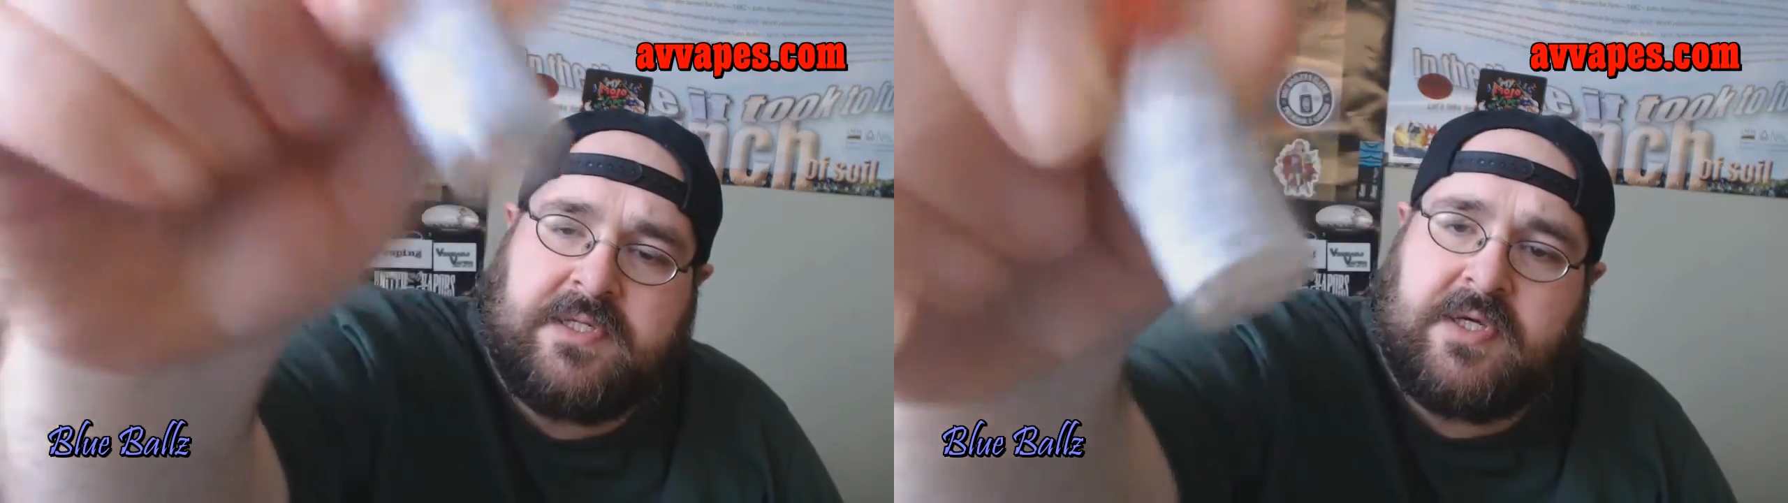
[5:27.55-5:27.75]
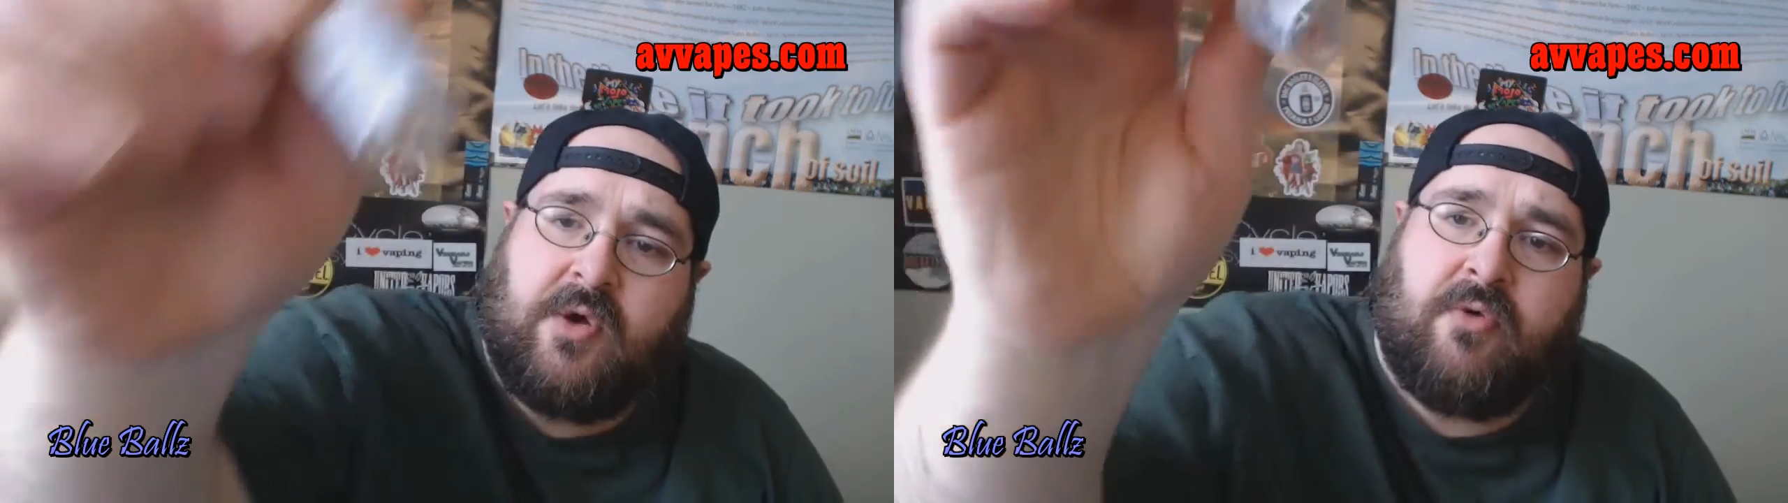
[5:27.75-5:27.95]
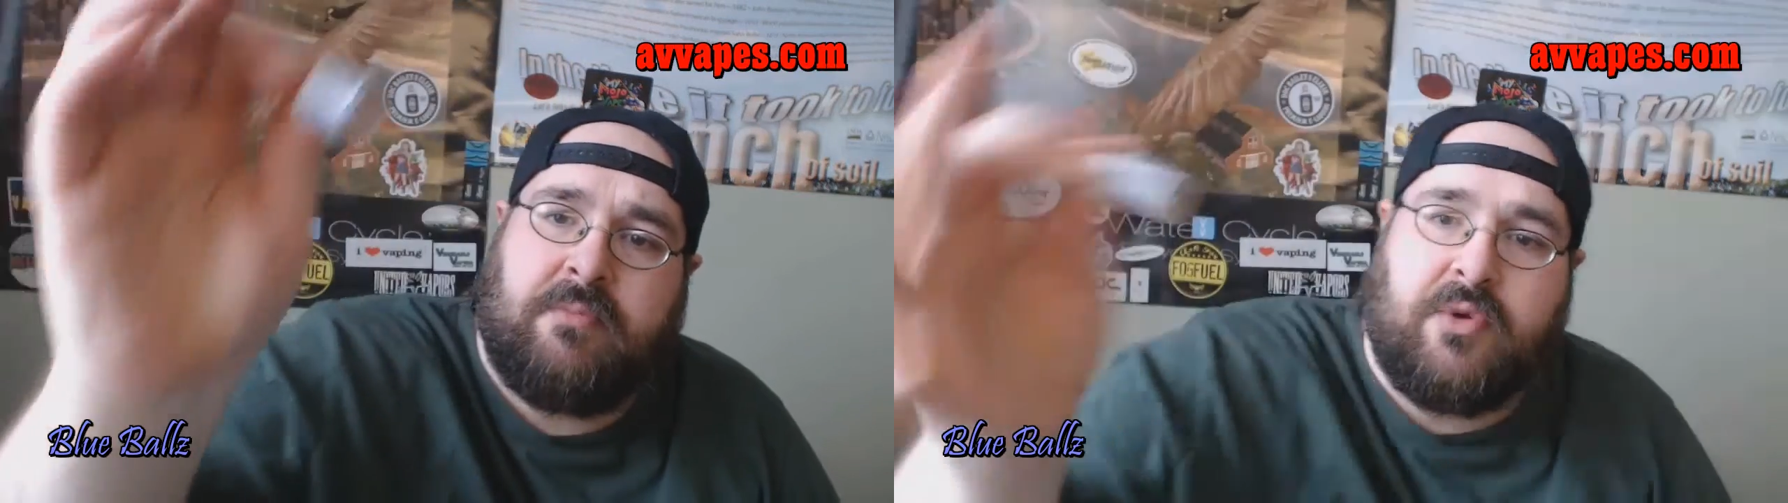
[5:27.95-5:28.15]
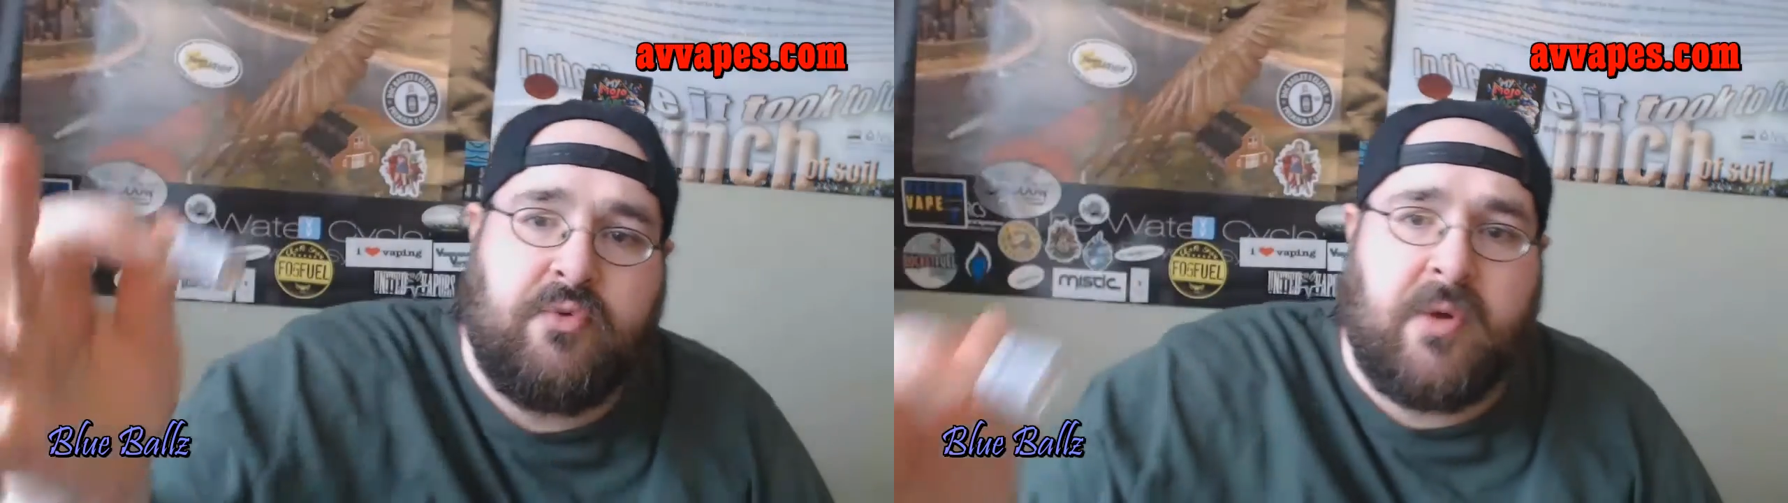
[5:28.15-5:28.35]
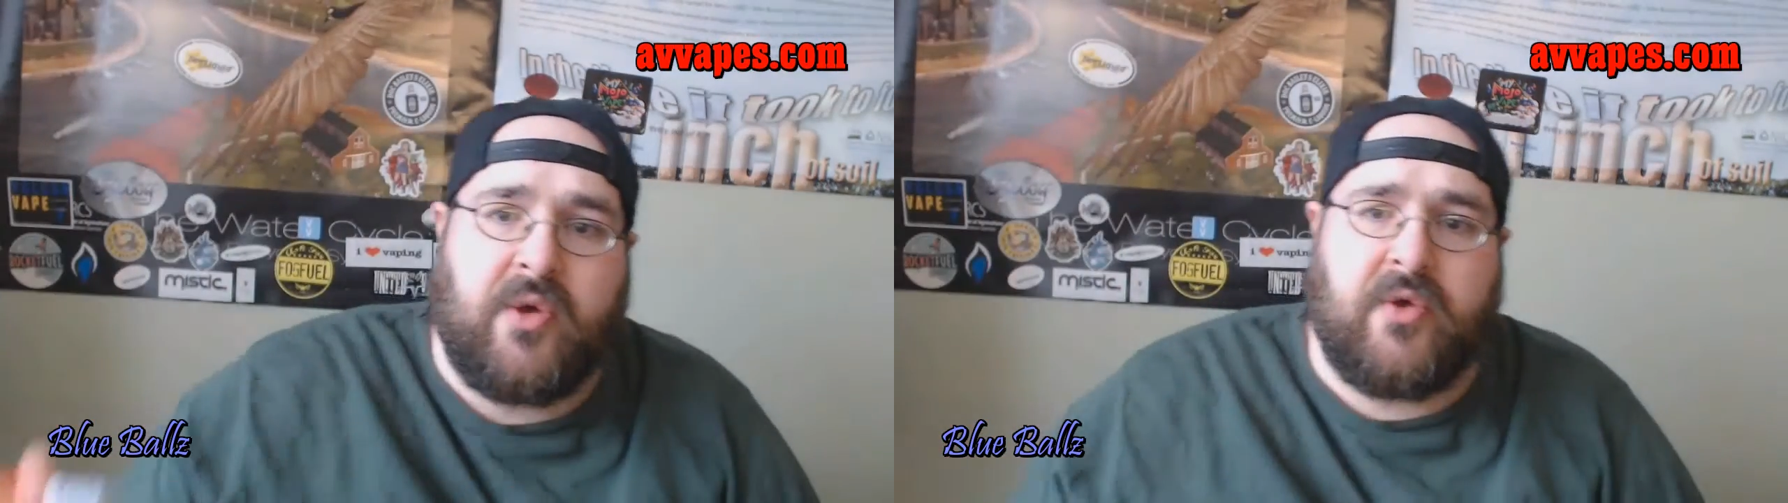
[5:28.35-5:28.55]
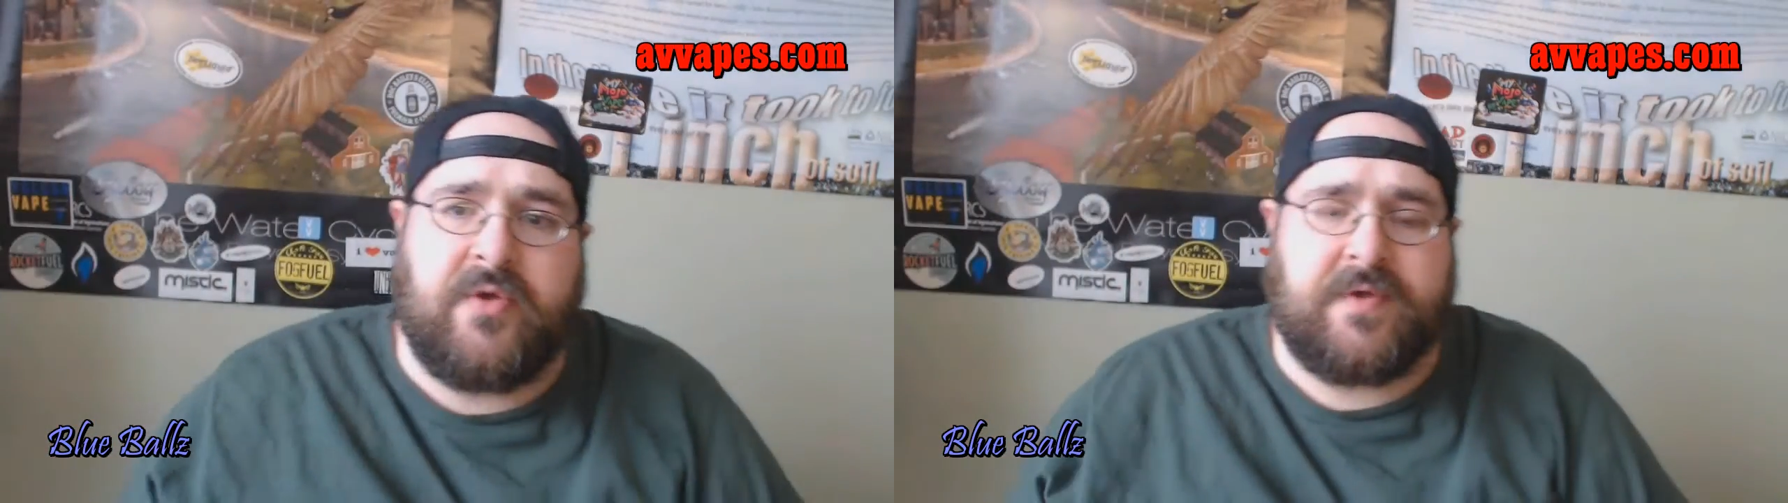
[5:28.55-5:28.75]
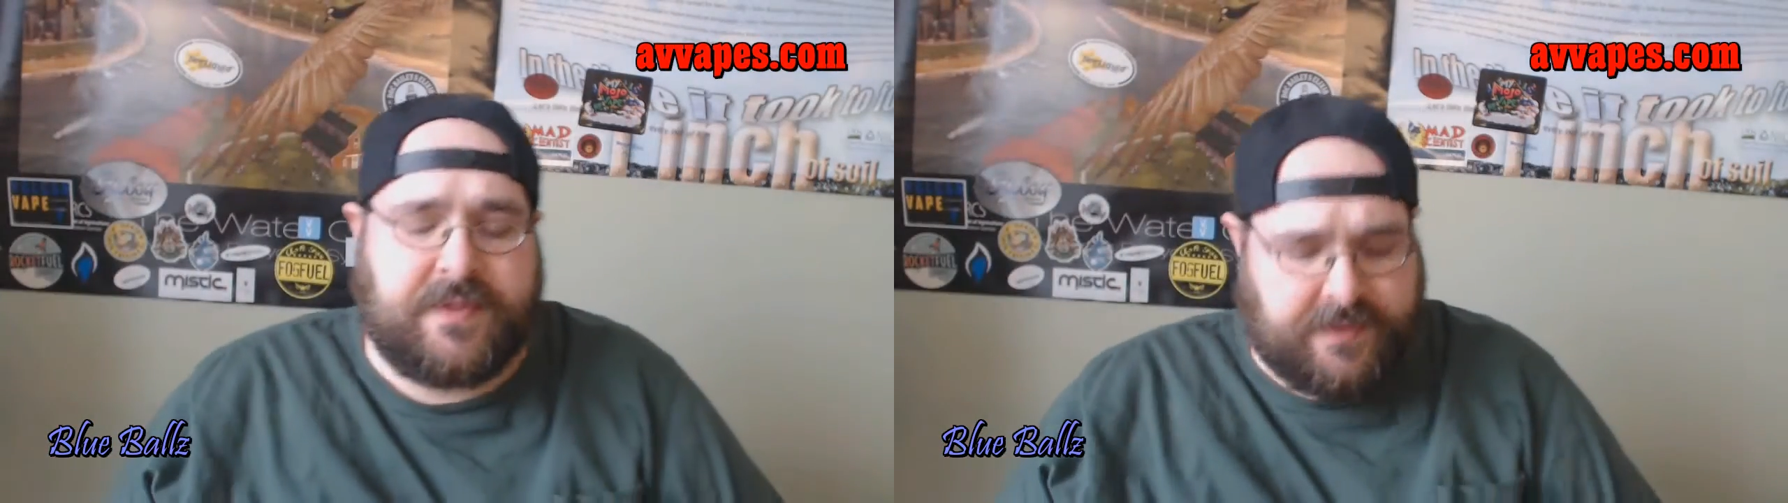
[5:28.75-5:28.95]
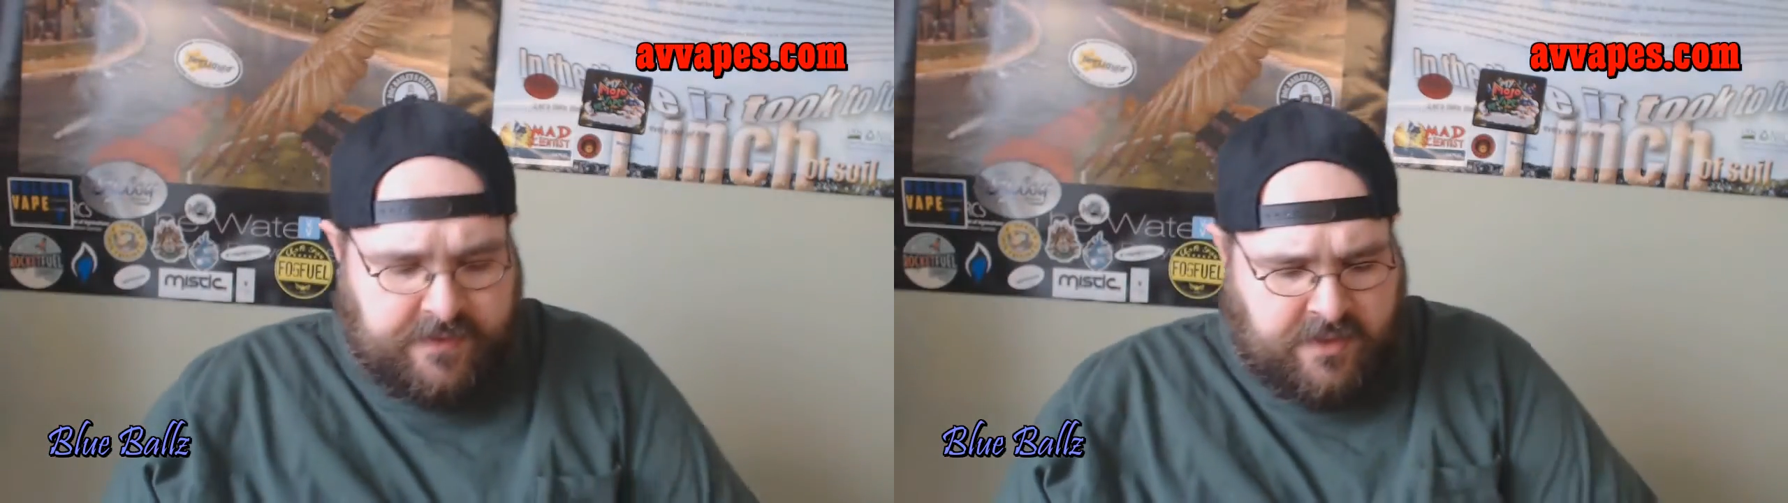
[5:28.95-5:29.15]
It's called Blue
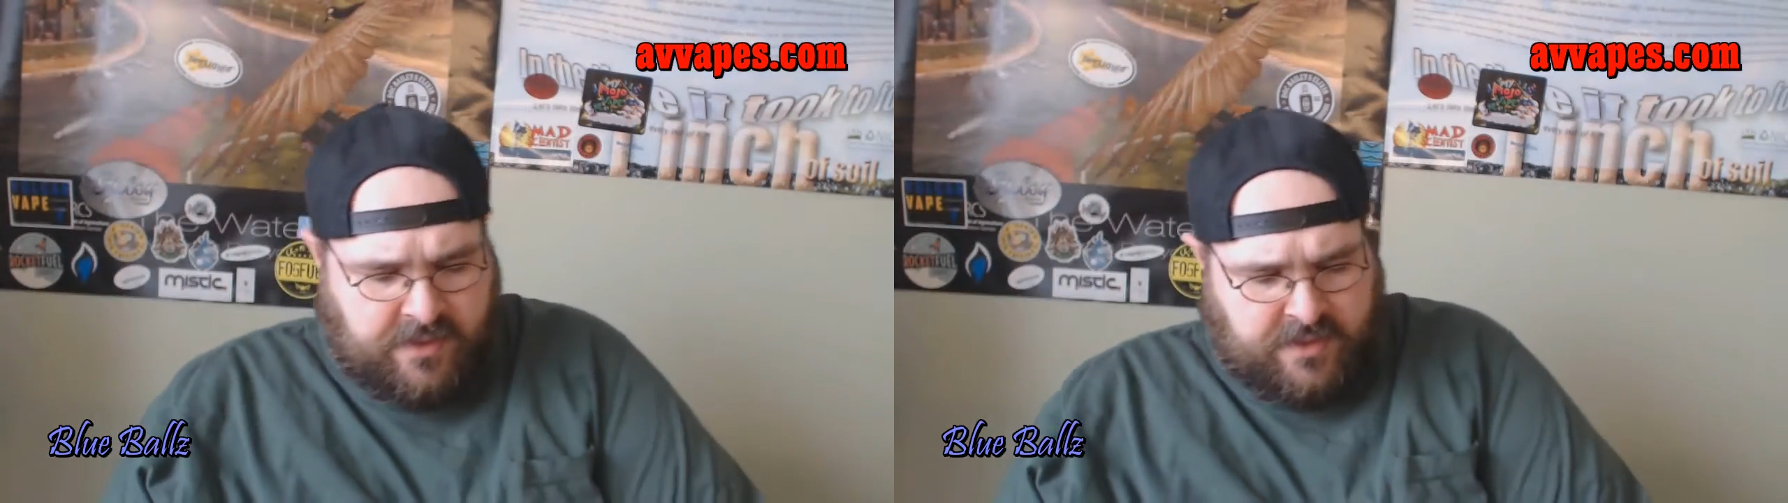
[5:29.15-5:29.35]
Balls.